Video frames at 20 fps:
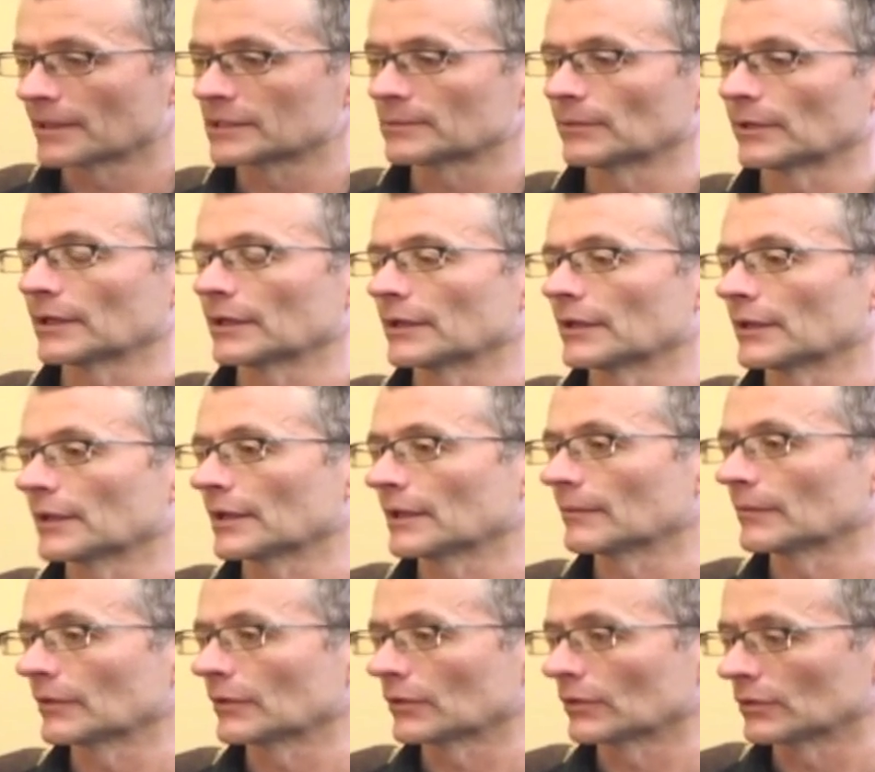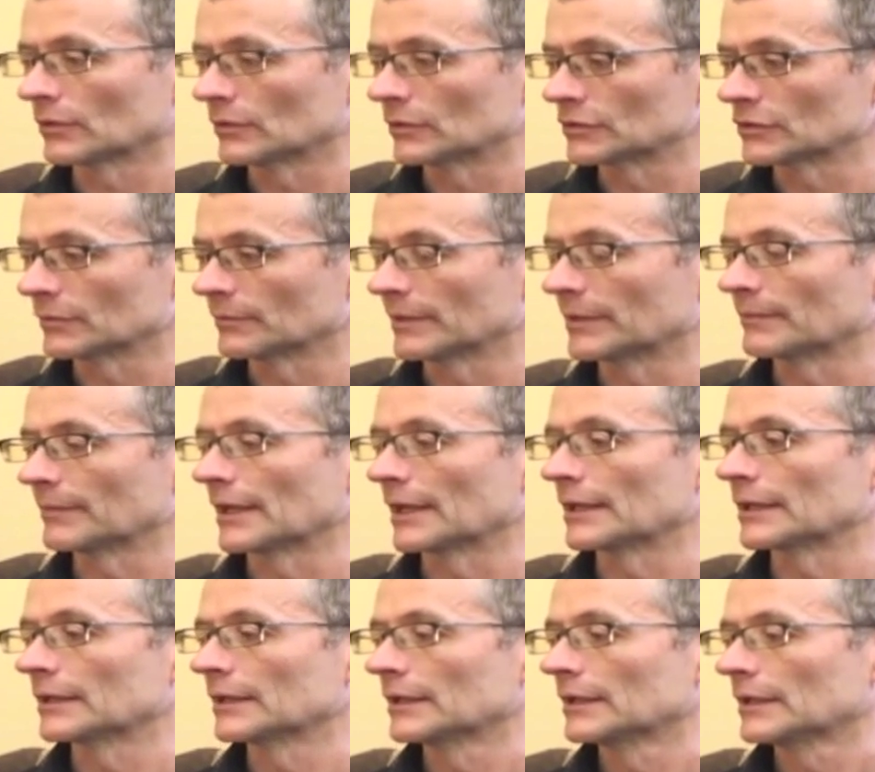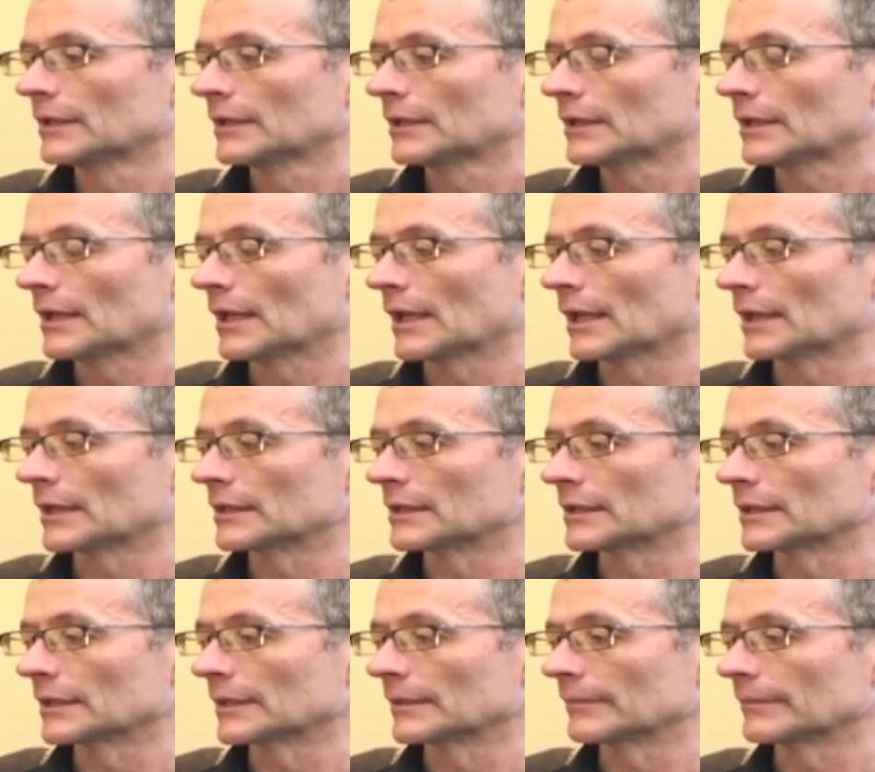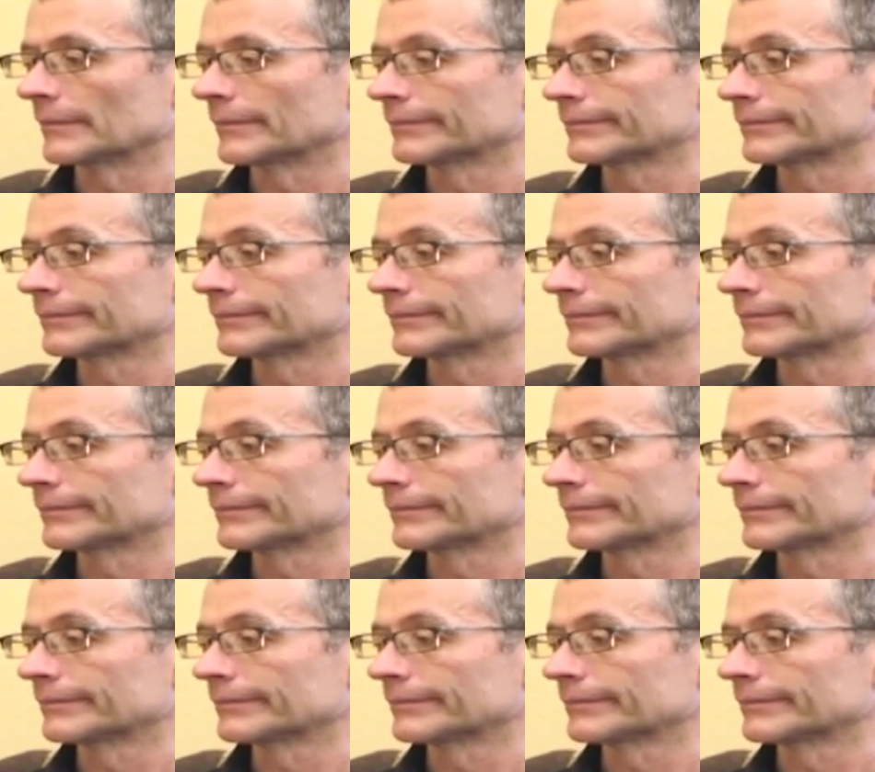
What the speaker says: explaining to them that their goals have been met, and